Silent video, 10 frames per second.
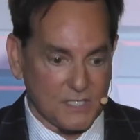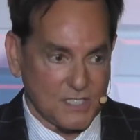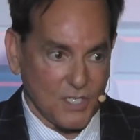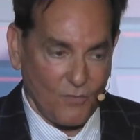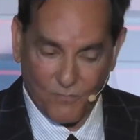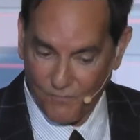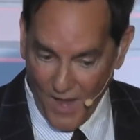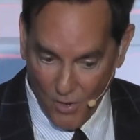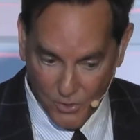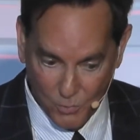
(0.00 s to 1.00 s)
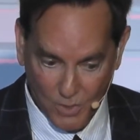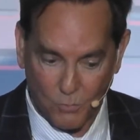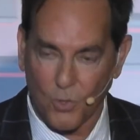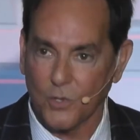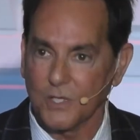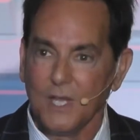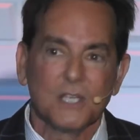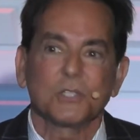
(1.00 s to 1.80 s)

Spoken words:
and self-value and worth,